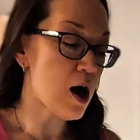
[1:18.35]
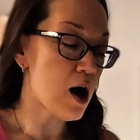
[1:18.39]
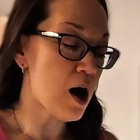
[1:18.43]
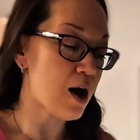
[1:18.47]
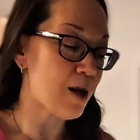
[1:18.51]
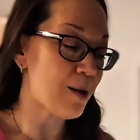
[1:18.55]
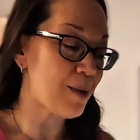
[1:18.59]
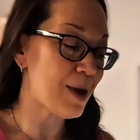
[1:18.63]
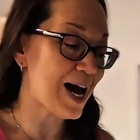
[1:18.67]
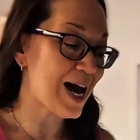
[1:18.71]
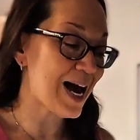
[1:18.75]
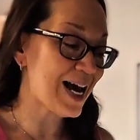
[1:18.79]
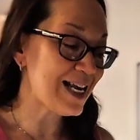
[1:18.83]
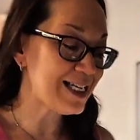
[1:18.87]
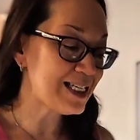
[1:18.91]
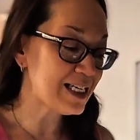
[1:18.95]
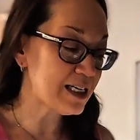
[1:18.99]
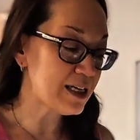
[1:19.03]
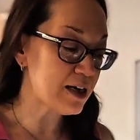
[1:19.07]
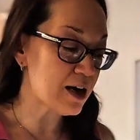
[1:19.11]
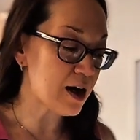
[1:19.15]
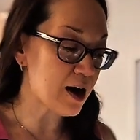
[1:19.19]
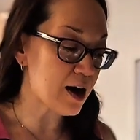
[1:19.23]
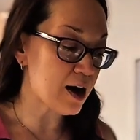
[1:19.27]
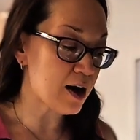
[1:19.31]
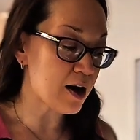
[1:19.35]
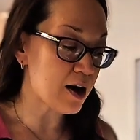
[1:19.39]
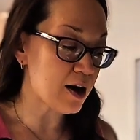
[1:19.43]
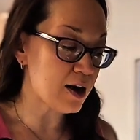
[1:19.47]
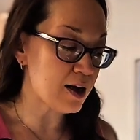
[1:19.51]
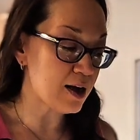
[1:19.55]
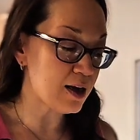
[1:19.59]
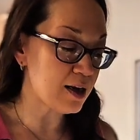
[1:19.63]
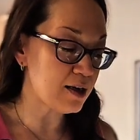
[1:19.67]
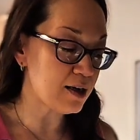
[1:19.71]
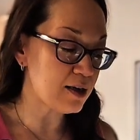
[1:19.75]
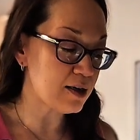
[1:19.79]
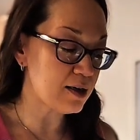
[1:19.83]
I did
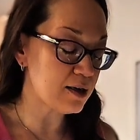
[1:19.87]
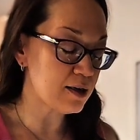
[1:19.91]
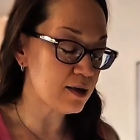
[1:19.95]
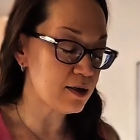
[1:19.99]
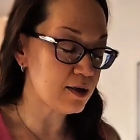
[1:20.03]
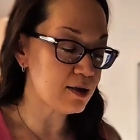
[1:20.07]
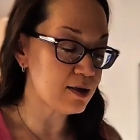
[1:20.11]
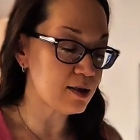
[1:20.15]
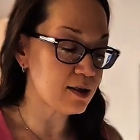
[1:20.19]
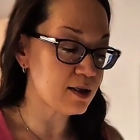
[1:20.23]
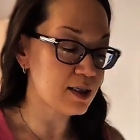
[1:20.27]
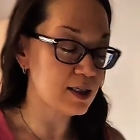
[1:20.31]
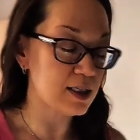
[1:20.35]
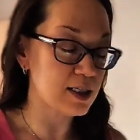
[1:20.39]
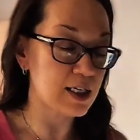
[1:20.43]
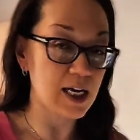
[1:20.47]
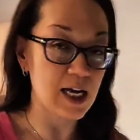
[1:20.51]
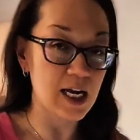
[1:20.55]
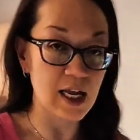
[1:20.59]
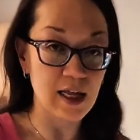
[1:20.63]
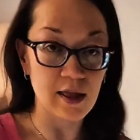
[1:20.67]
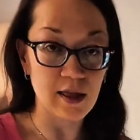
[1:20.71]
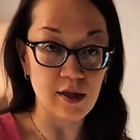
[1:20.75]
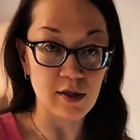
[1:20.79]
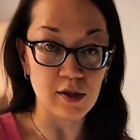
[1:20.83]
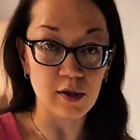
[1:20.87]
not skin